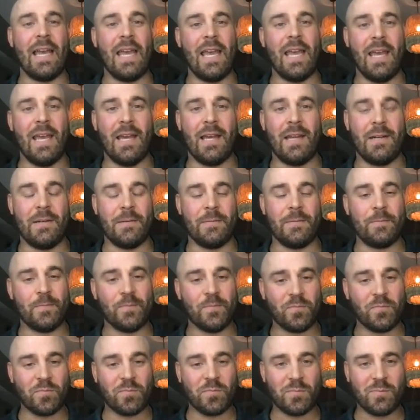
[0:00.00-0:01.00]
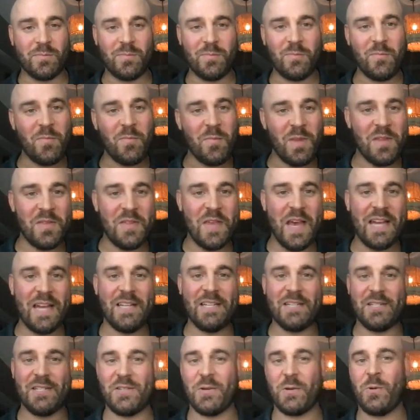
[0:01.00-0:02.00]
And
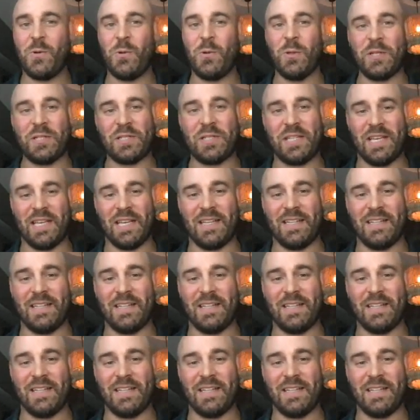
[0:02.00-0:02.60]
that is the coolest